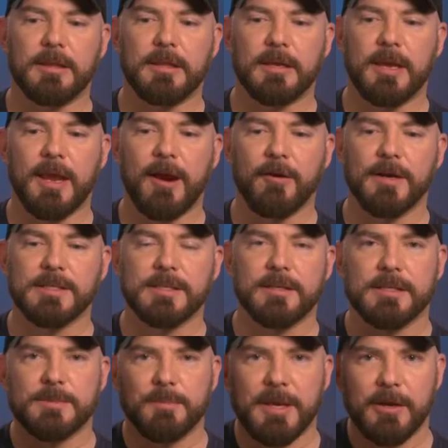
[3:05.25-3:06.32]
the character
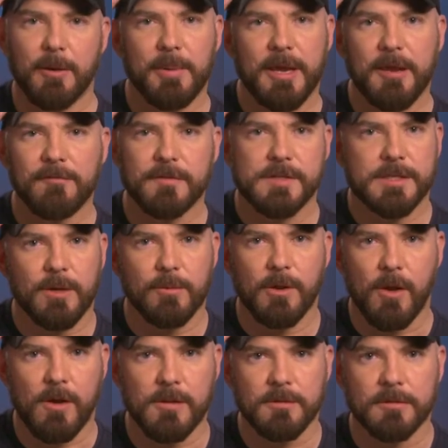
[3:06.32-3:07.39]
that's been up here for so
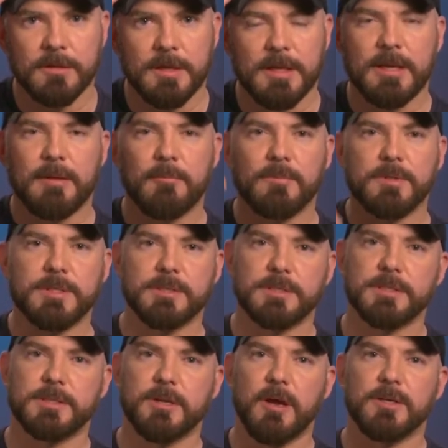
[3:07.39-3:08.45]
long
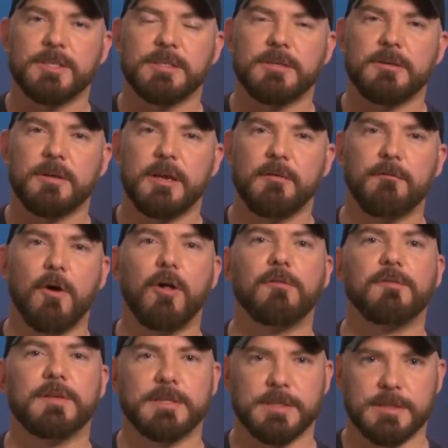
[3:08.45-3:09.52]
starts to
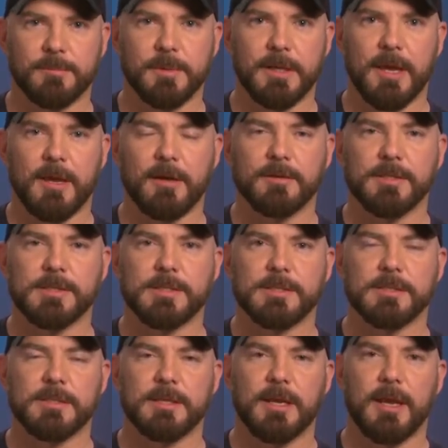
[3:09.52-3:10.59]
evolve into something
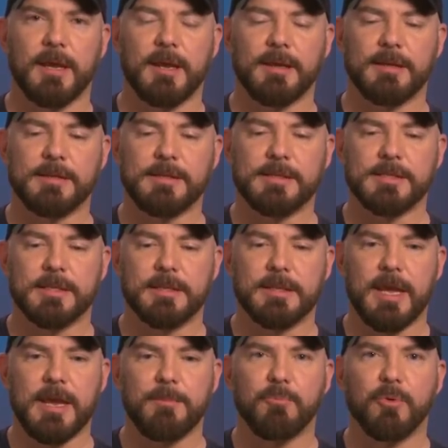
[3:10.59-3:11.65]
else and
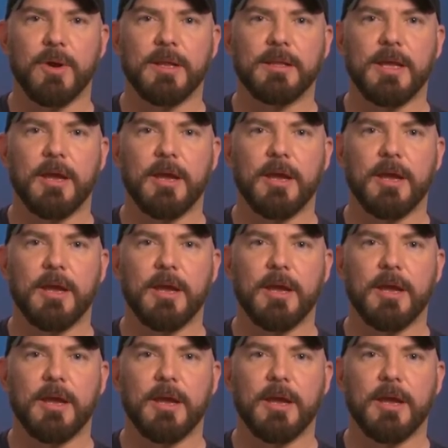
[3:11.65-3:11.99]
they bring